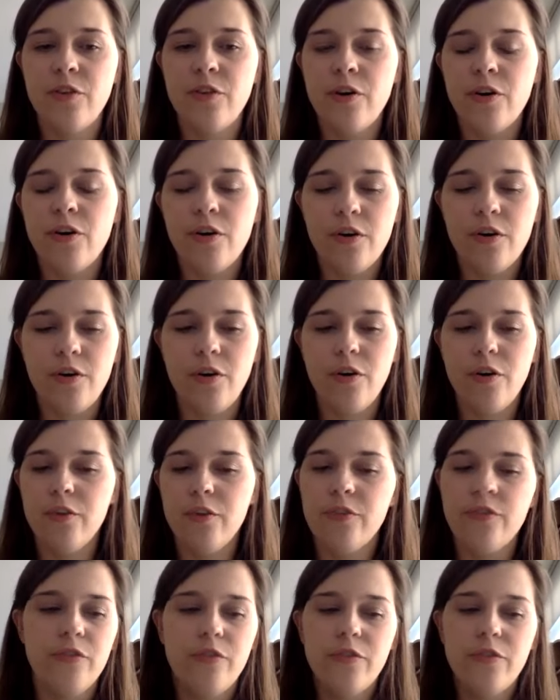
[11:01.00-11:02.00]

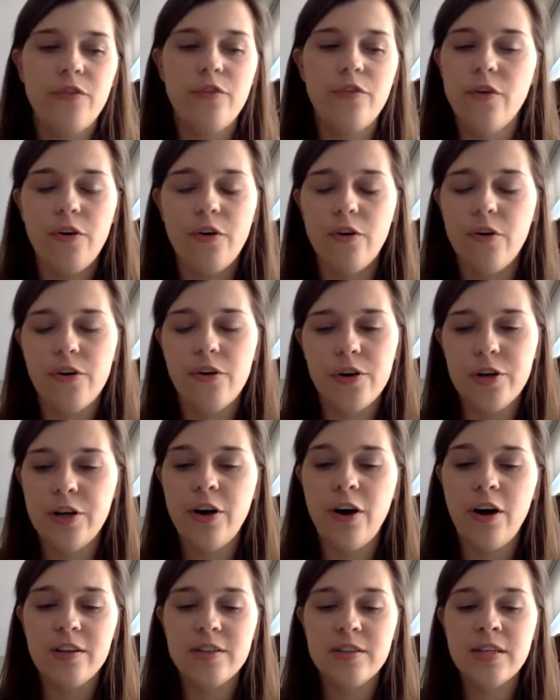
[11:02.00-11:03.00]
or
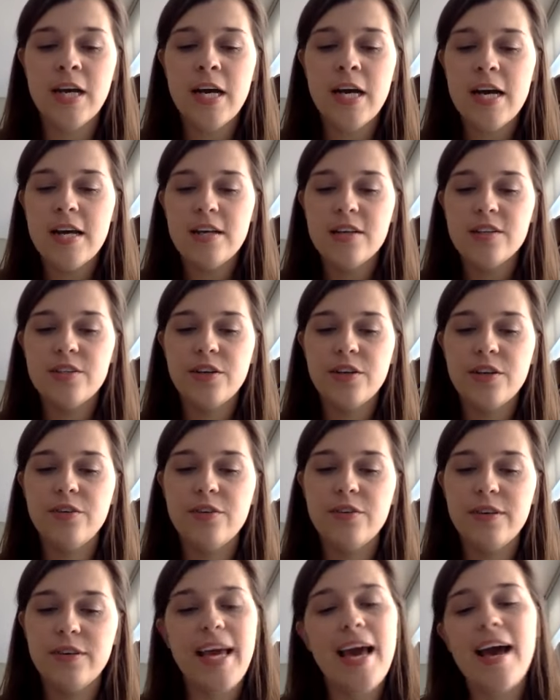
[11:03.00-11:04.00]
not.
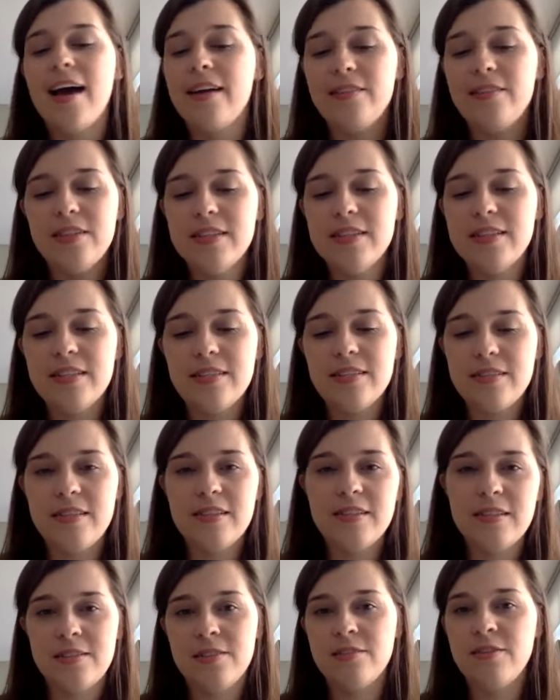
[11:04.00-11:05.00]
So yeah, this
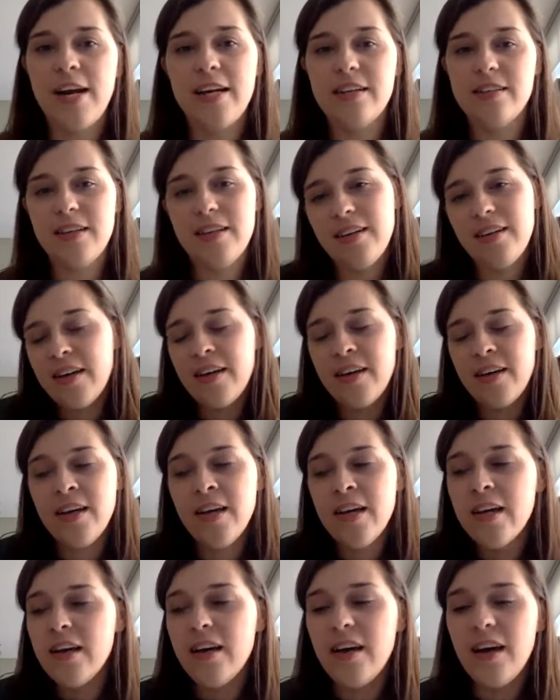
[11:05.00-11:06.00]
is great, and
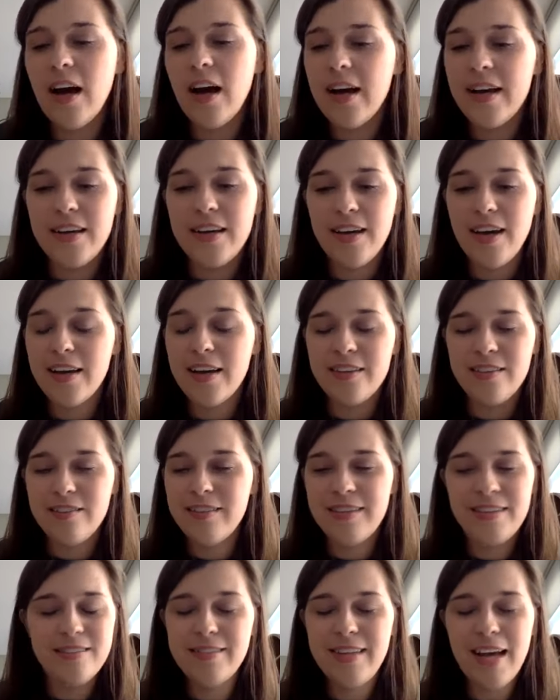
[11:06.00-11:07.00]
I
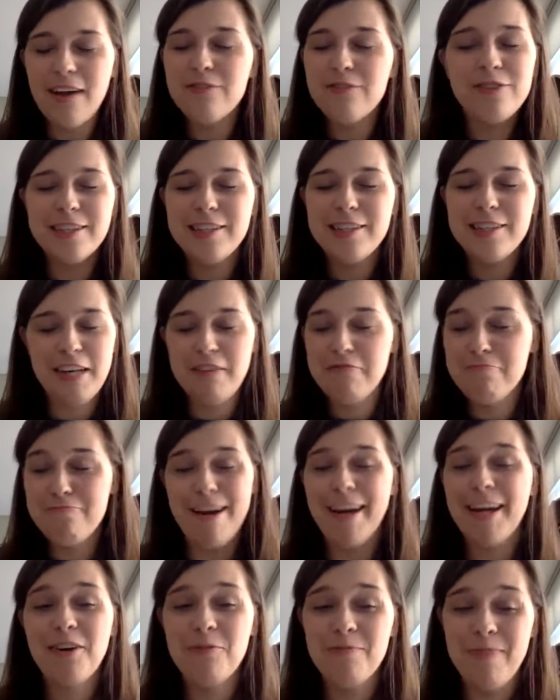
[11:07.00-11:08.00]
definitely
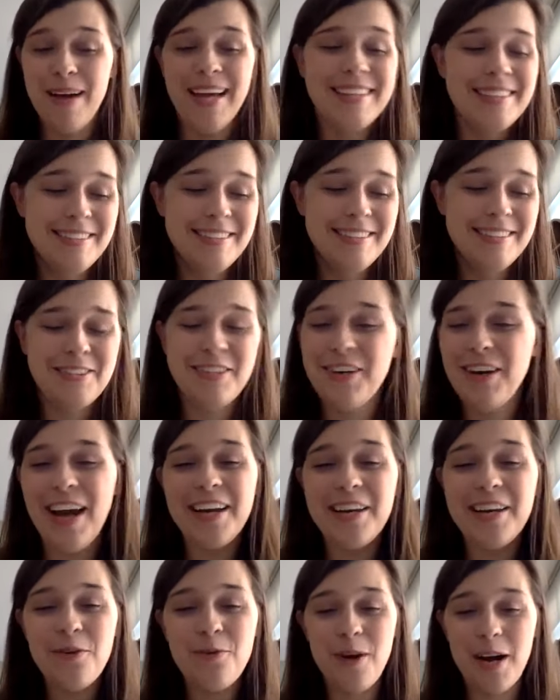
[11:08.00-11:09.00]
recommend to
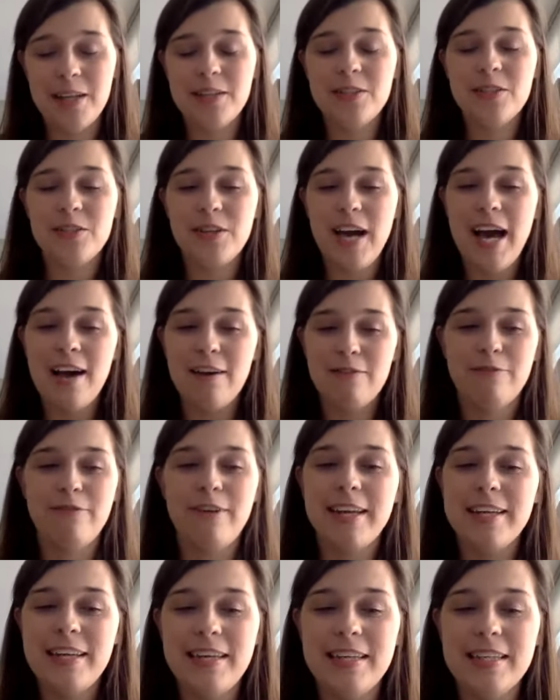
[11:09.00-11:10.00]
anyone to have,
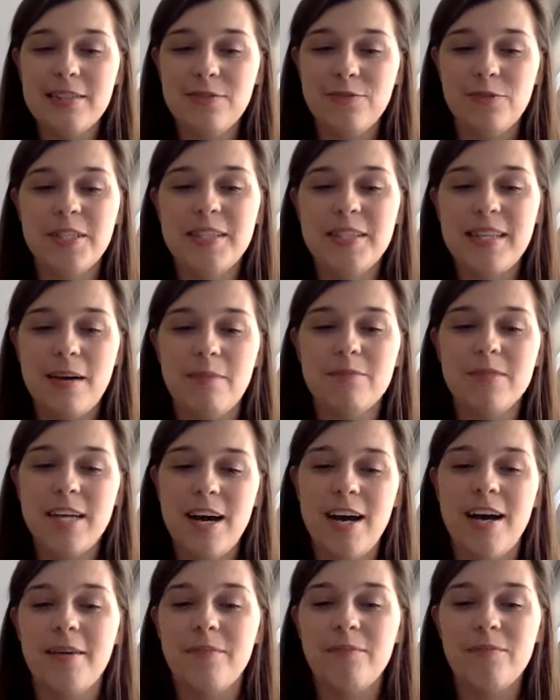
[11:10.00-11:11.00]
at least for some
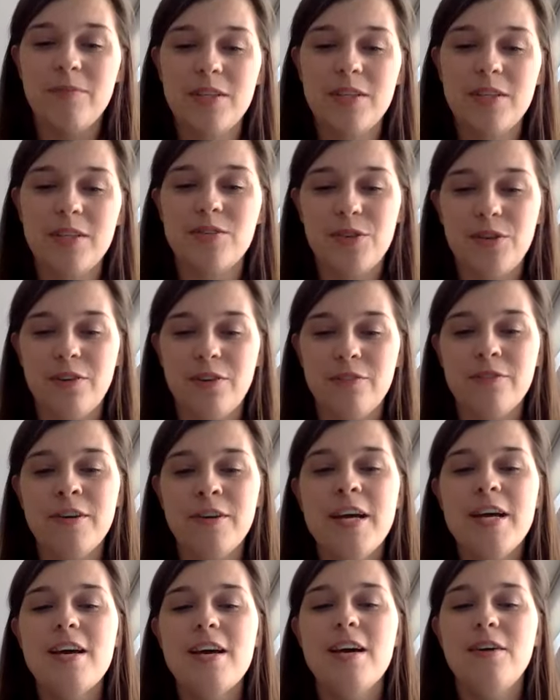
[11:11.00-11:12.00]
time, this sort of
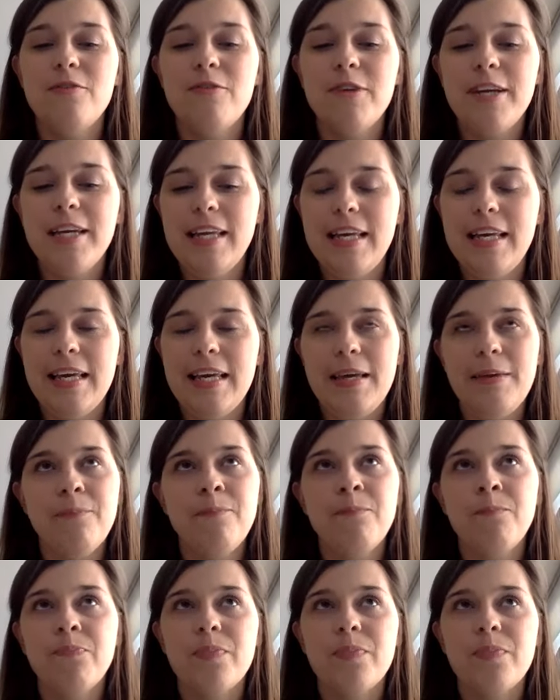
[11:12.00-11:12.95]
really